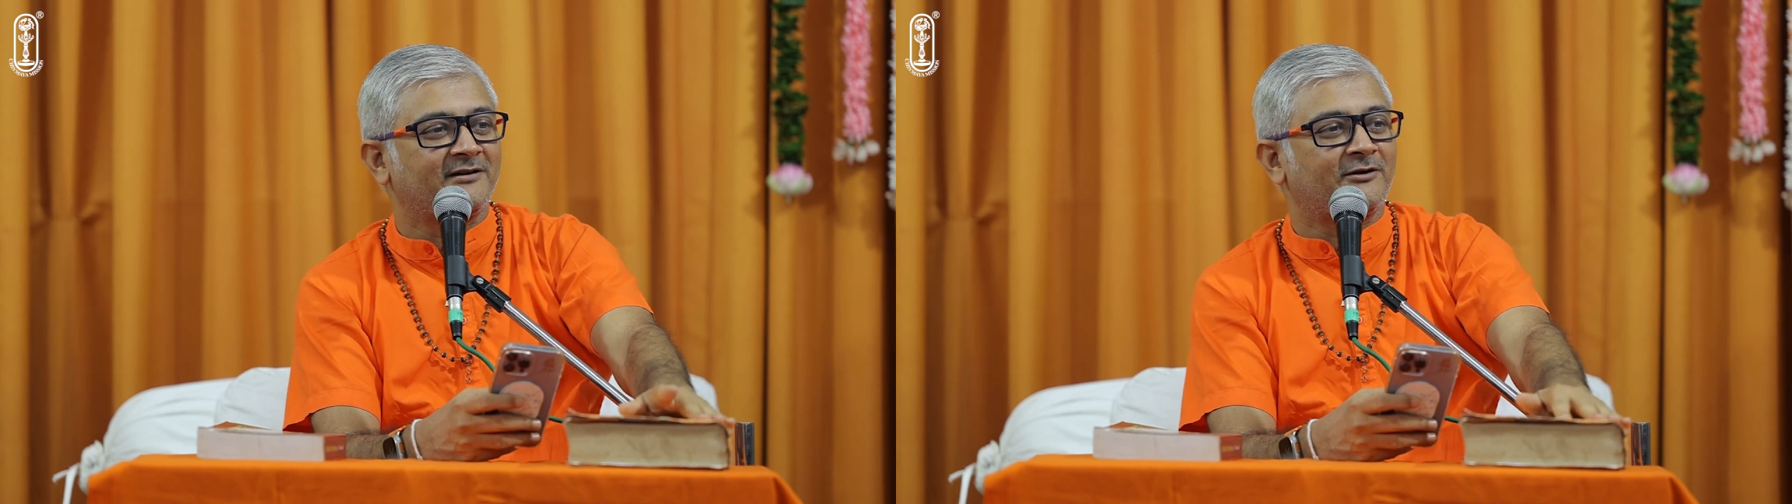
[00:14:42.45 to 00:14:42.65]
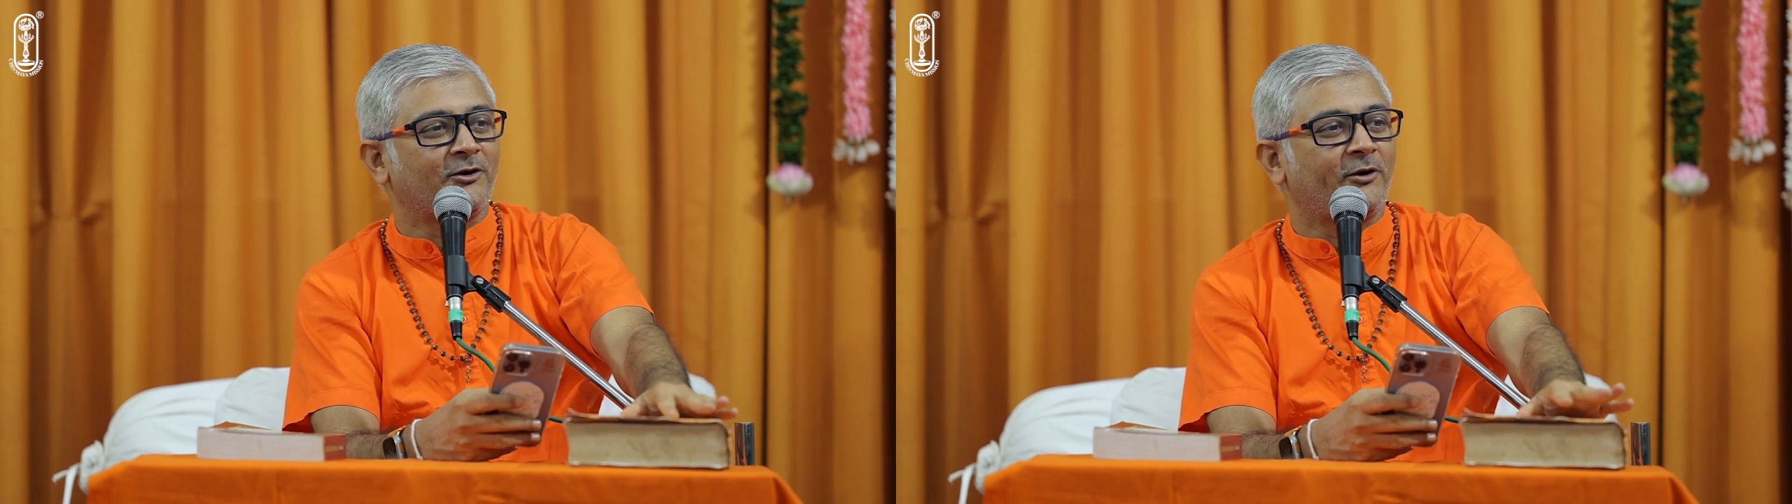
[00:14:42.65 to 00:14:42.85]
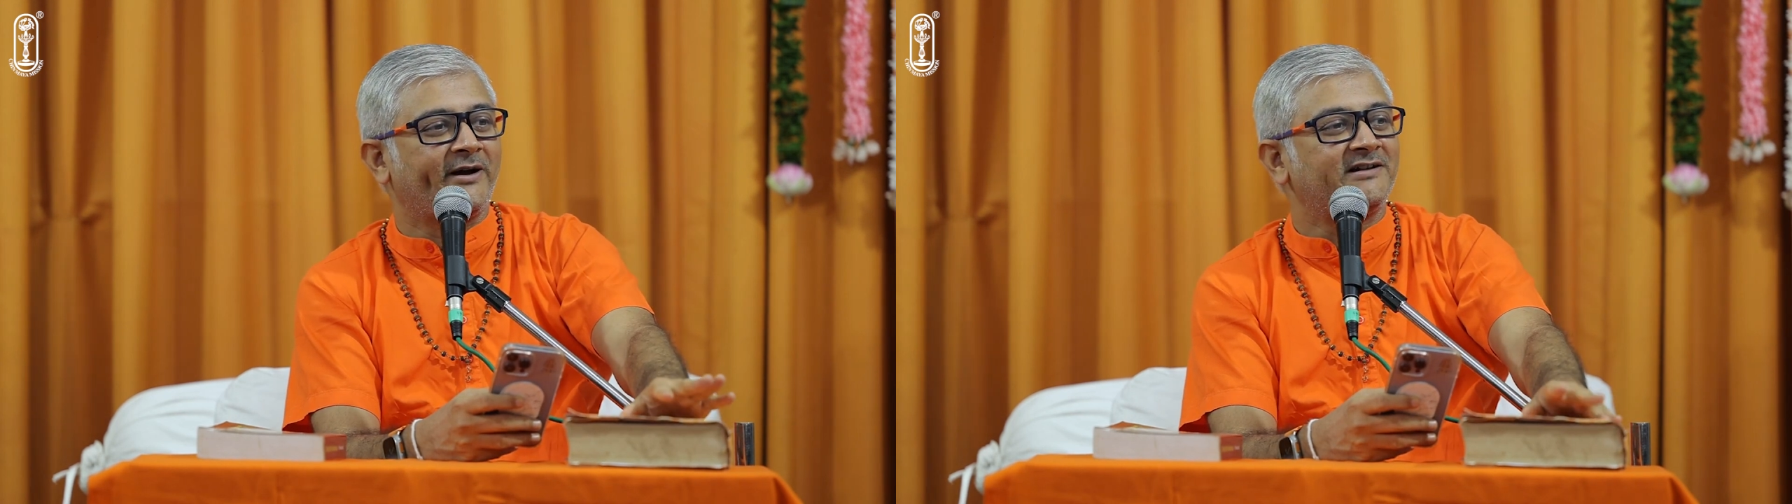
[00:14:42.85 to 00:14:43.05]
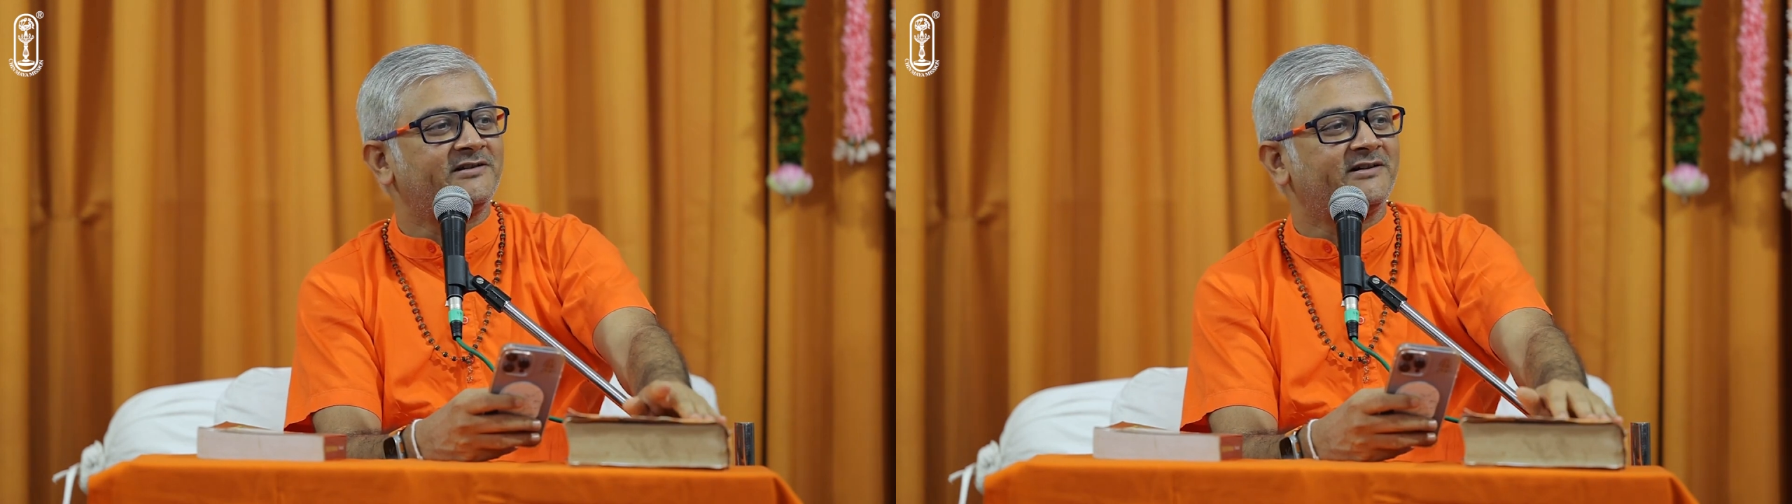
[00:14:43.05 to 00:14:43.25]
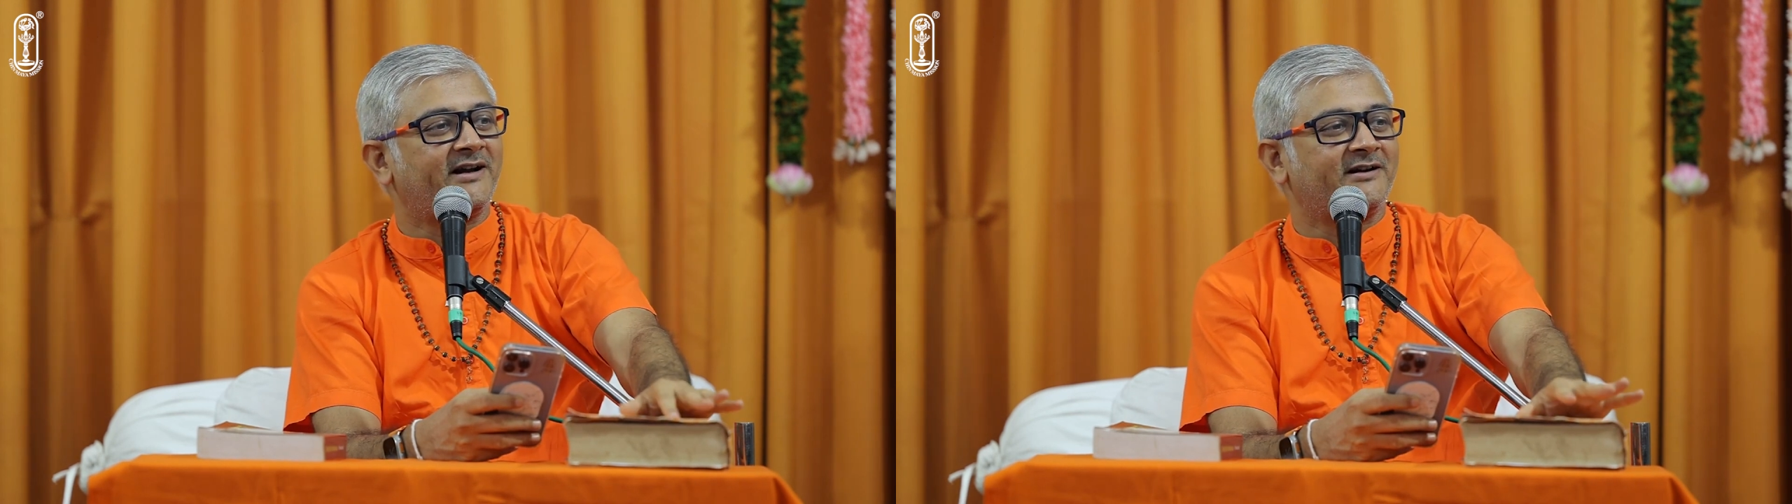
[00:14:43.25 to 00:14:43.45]
Crow
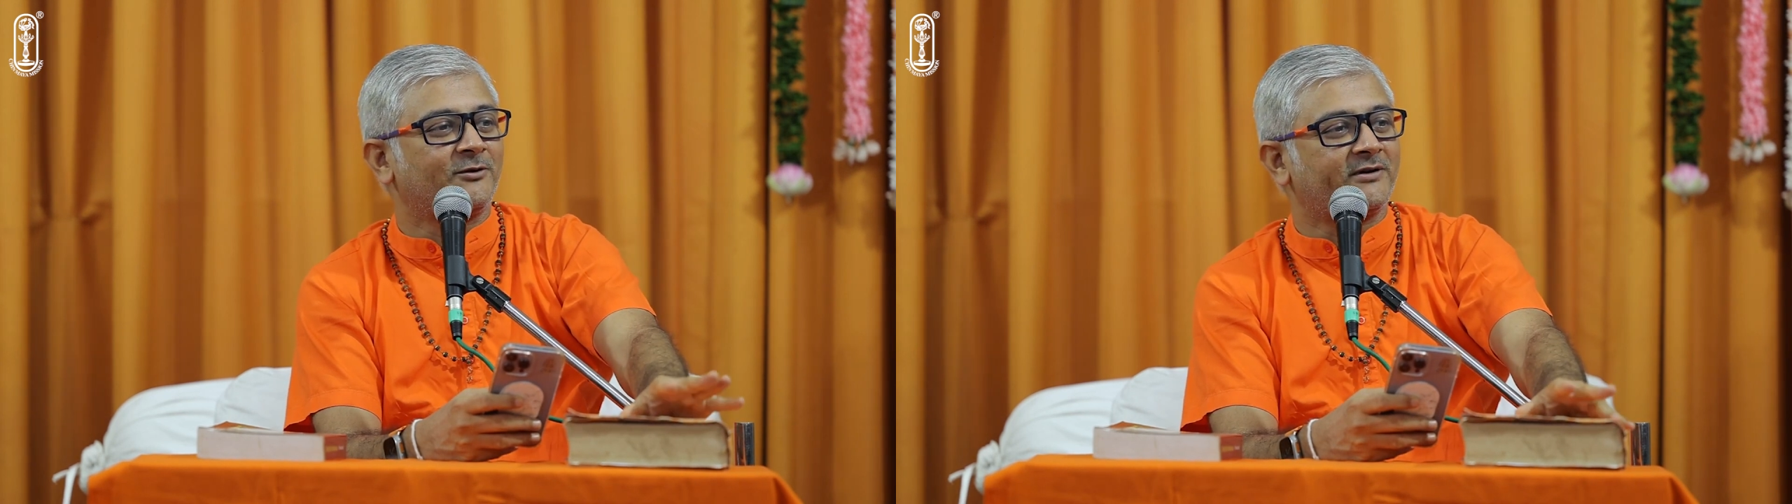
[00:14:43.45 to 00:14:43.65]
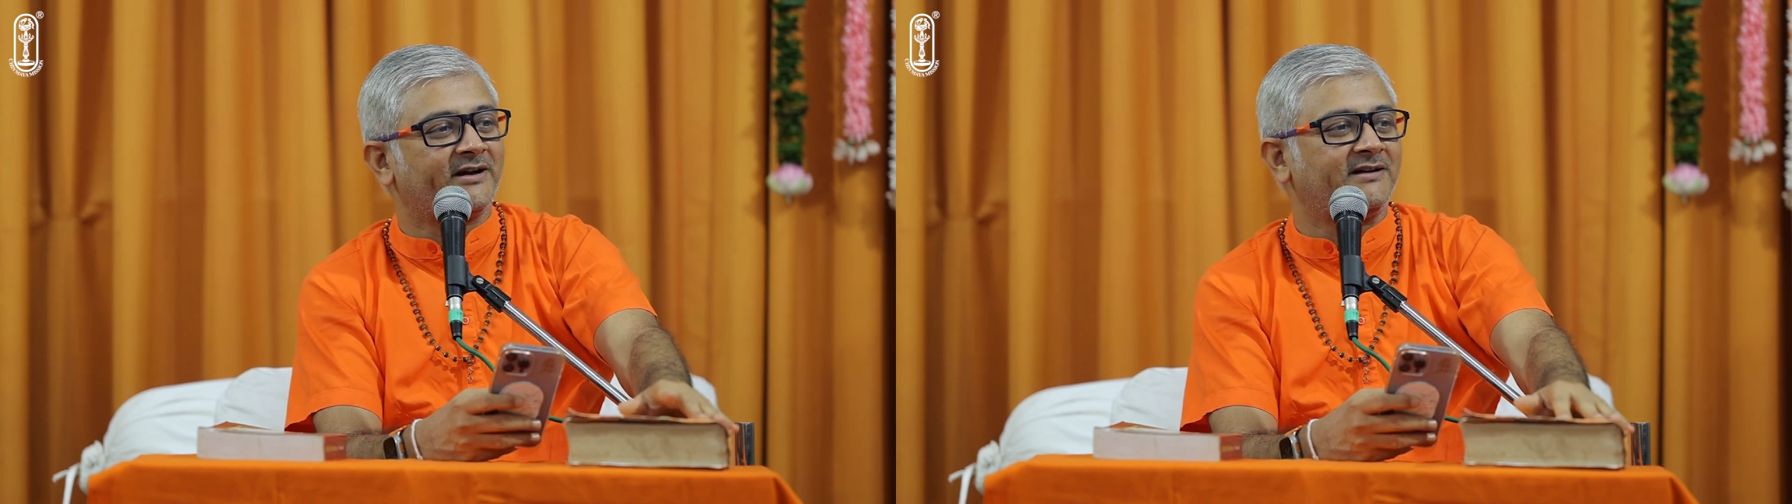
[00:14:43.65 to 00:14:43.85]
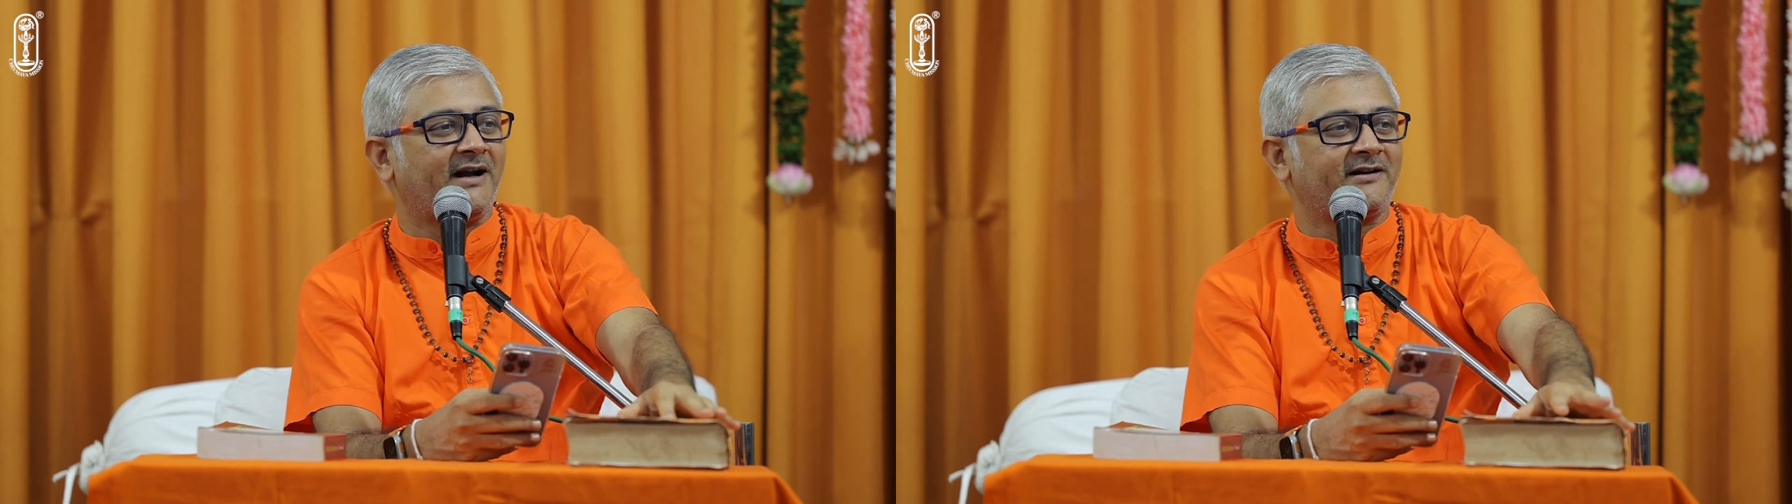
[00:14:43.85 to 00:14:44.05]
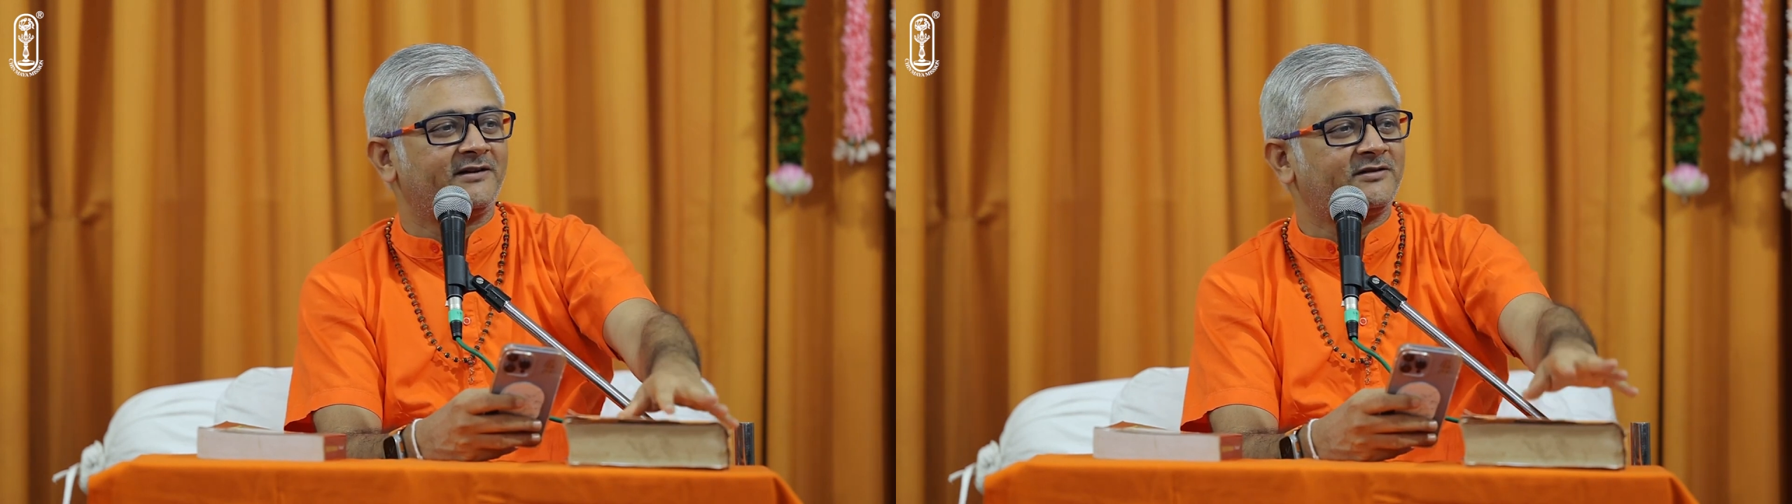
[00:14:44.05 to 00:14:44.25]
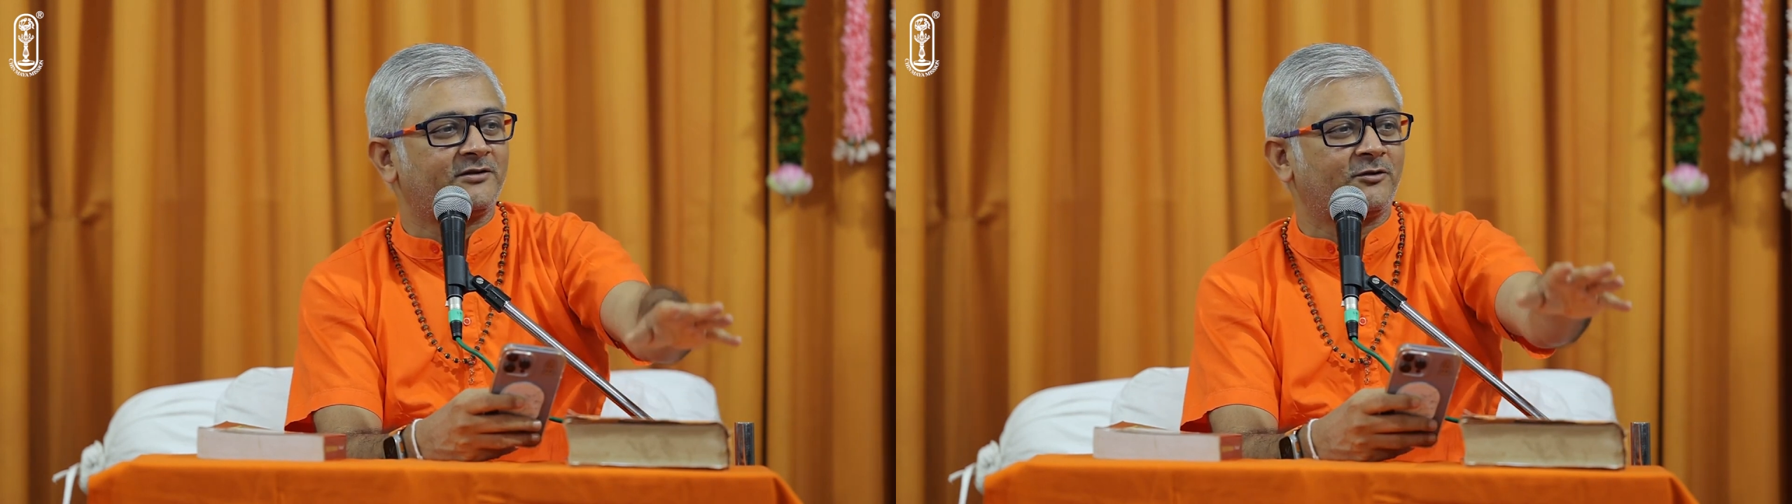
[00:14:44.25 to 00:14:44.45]
incident, okay, that
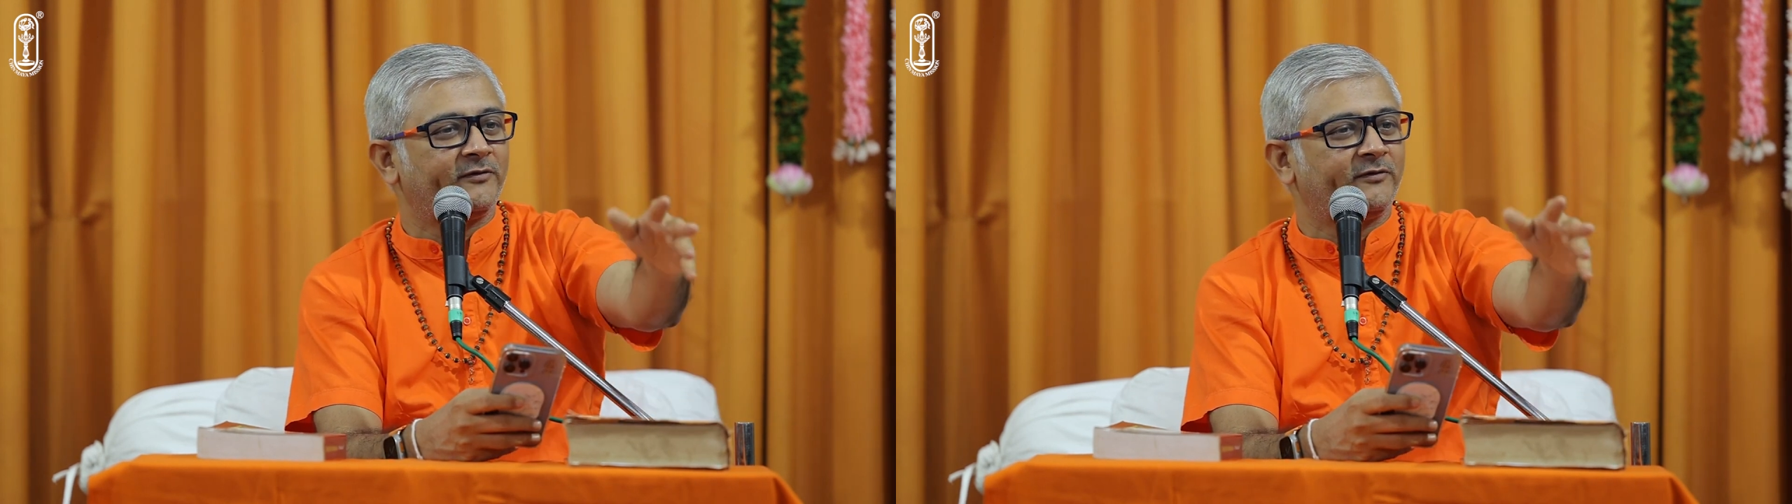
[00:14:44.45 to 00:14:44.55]
is true.